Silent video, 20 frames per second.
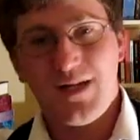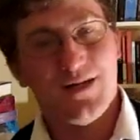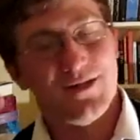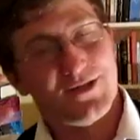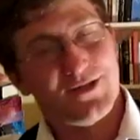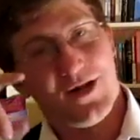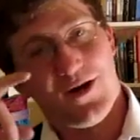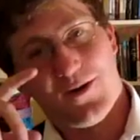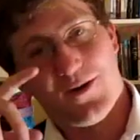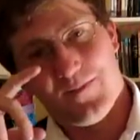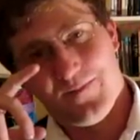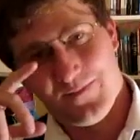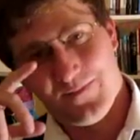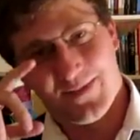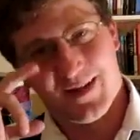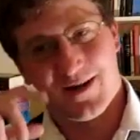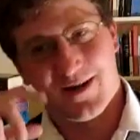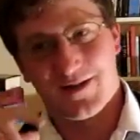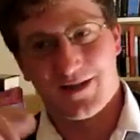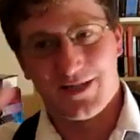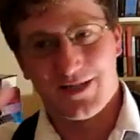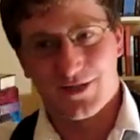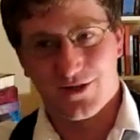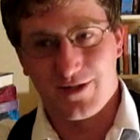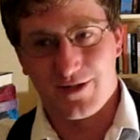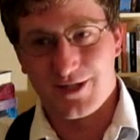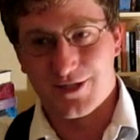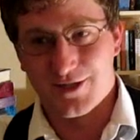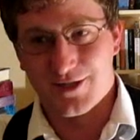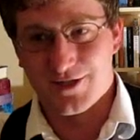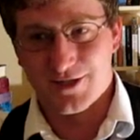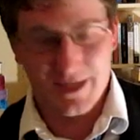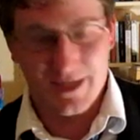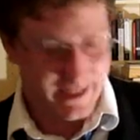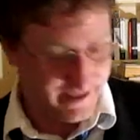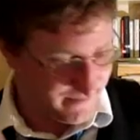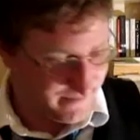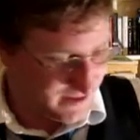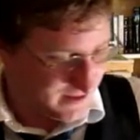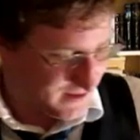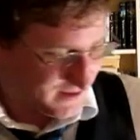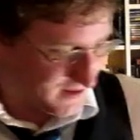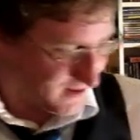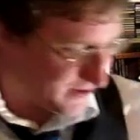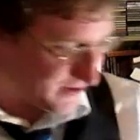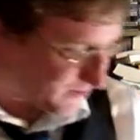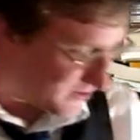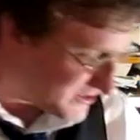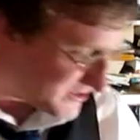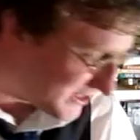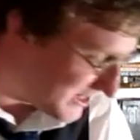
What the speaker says: so there are these creatures named... Oh, you went